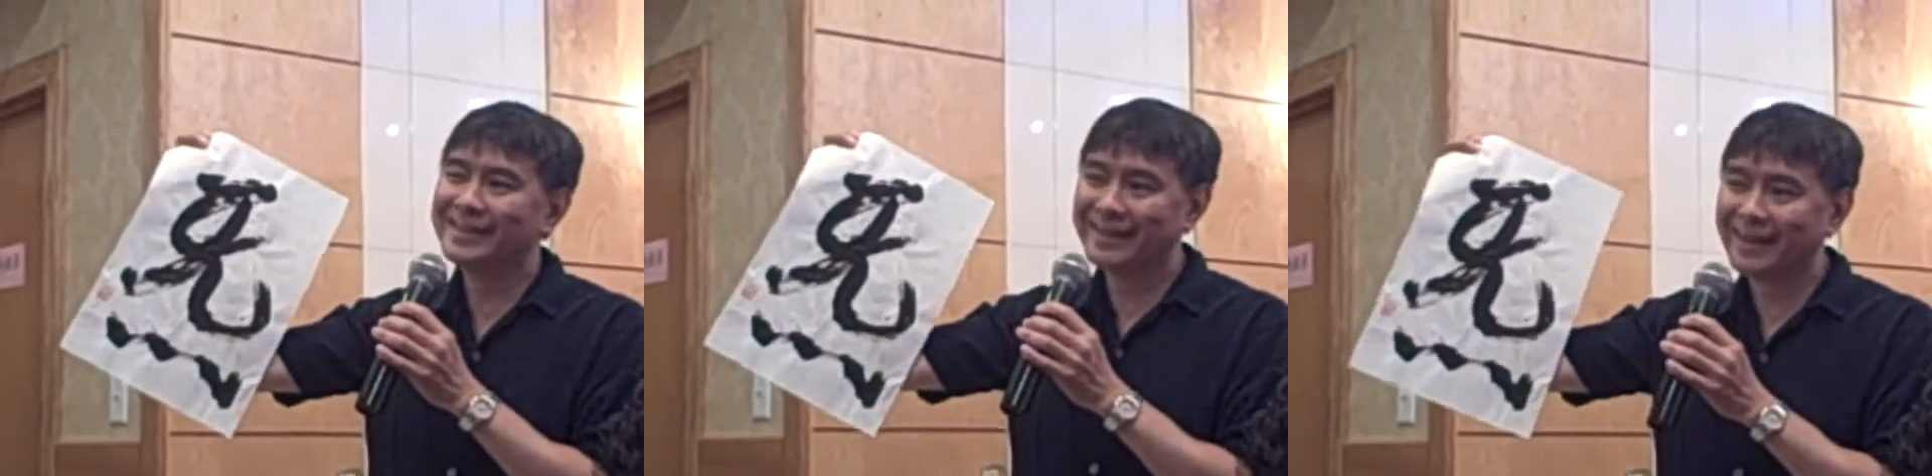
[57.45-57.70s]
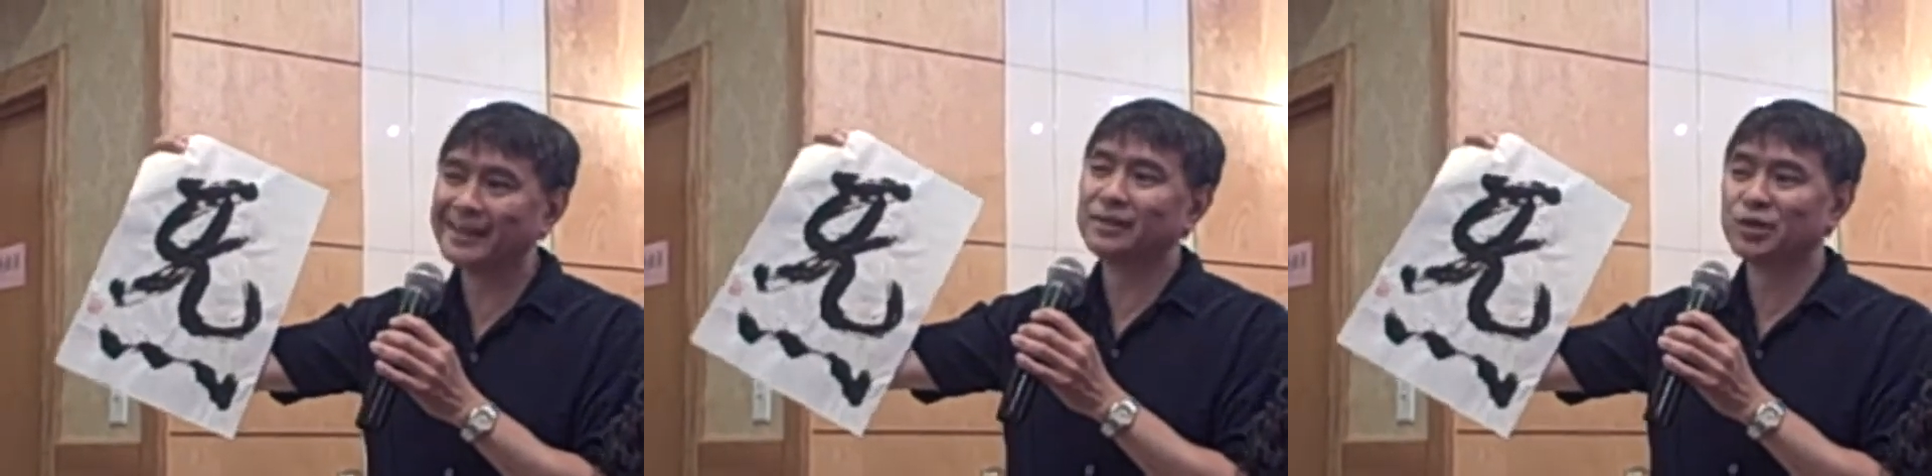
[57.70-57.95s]

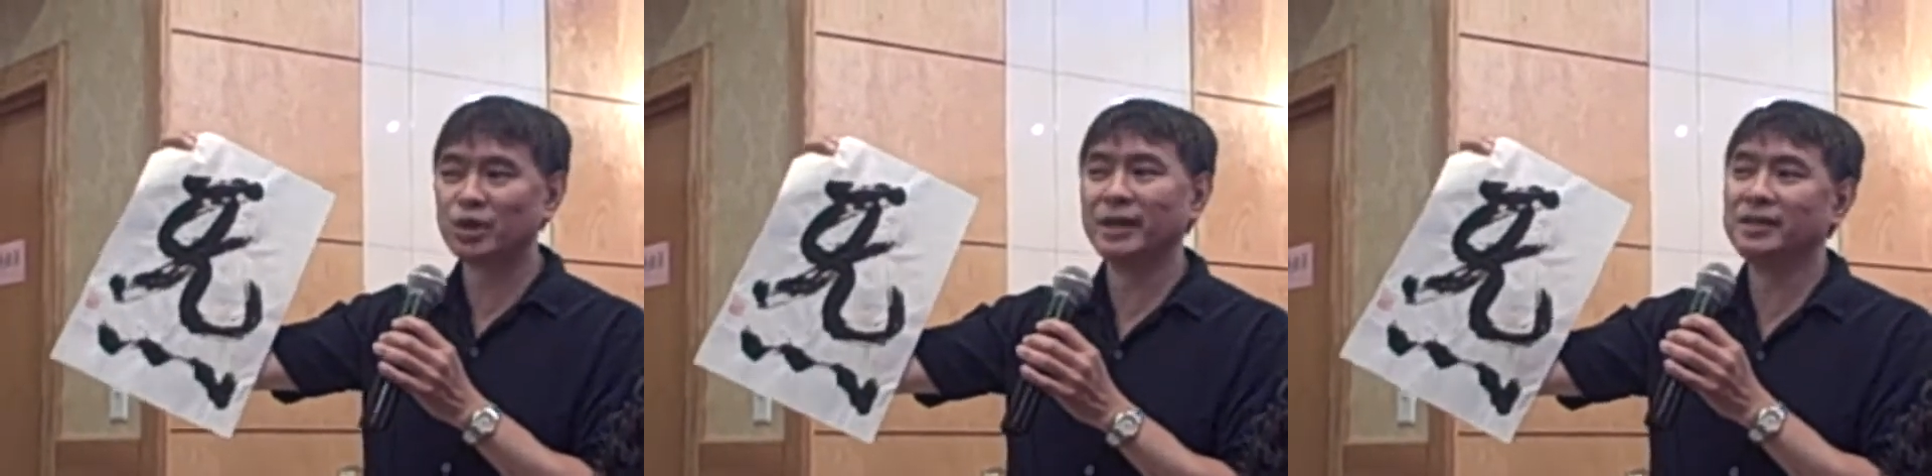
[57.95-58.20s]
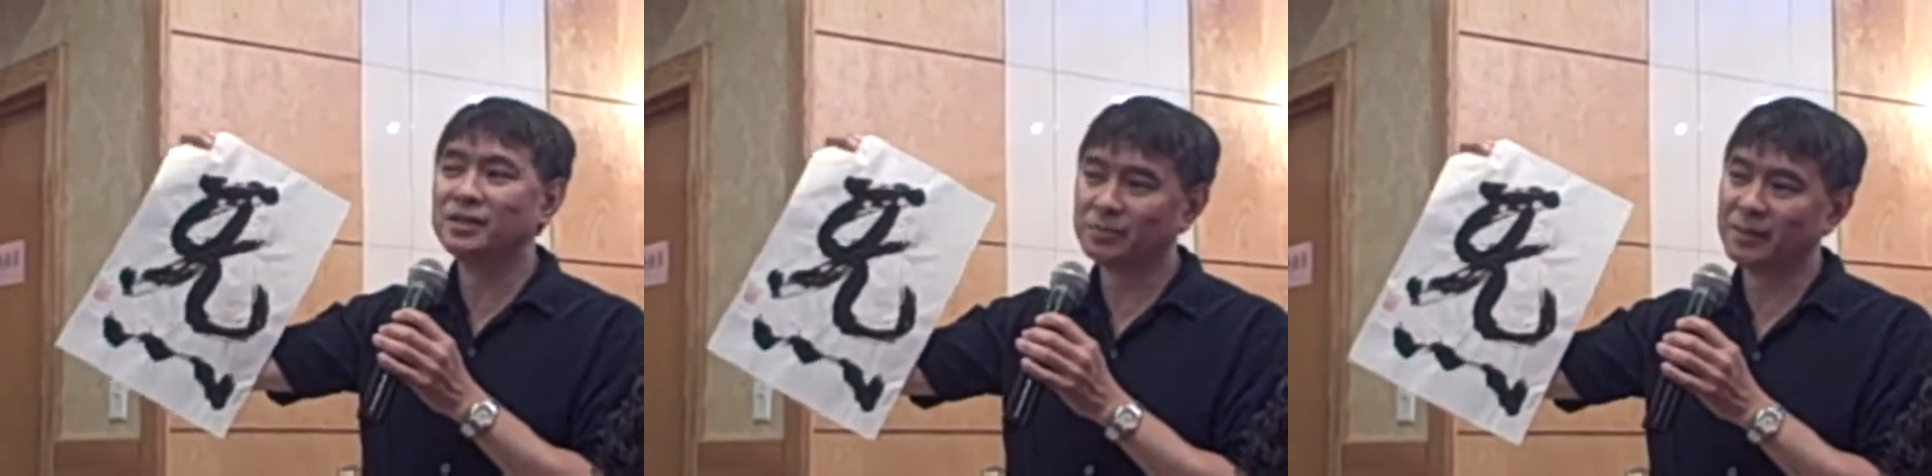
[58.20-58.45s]
get
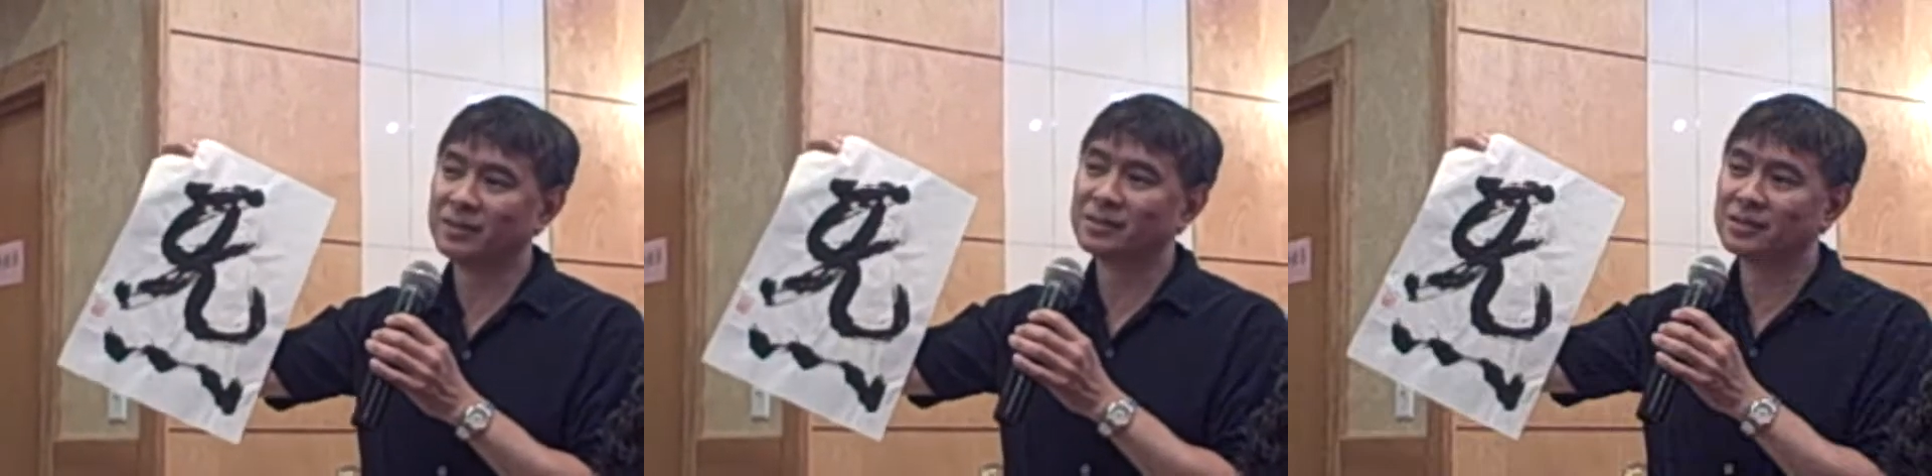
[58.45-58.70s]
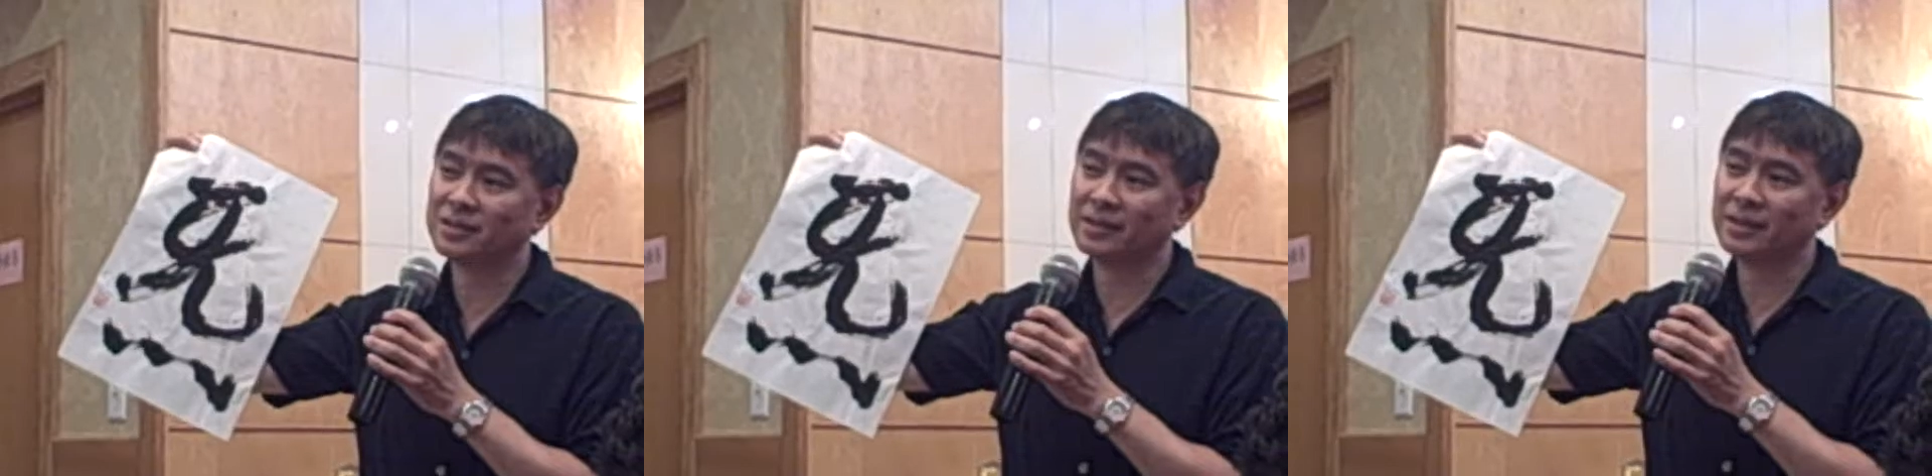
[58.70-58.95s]
Chinese medicine.